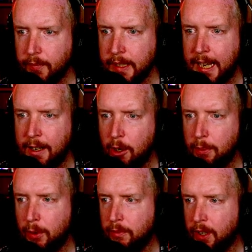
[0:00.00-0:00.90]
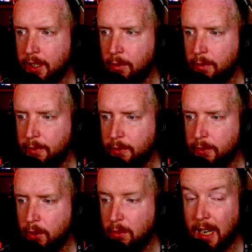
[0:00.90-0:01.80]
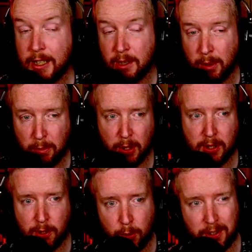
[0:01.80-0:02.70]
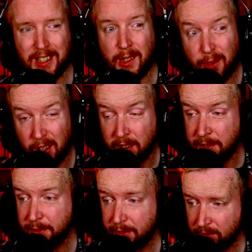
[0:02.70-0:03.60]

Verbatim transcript: Yeah, no point running at 144. Well, actually, my monitors are 165